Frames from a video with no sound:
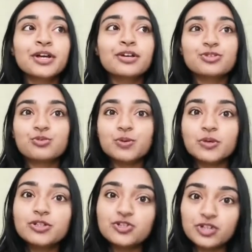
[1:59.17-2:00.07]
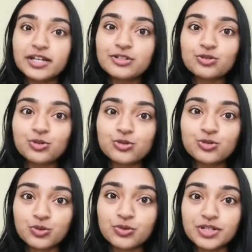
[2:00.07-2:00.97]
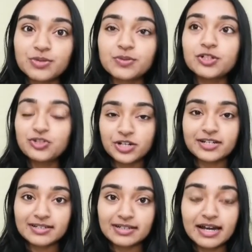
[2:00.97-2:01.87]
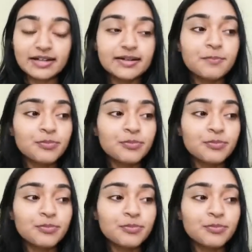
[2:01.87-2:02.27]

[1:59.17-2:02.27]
So we want to change those stories, we want to change that.